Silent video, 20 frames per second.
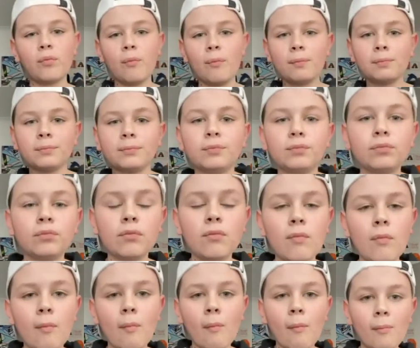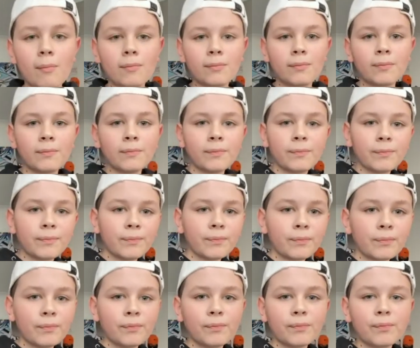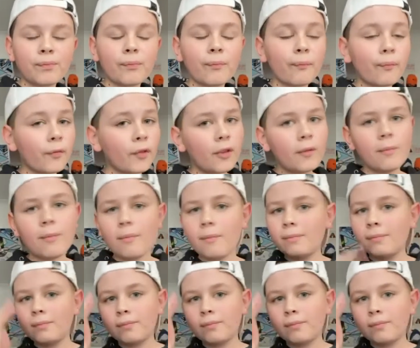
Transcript: Thank you. All right, I think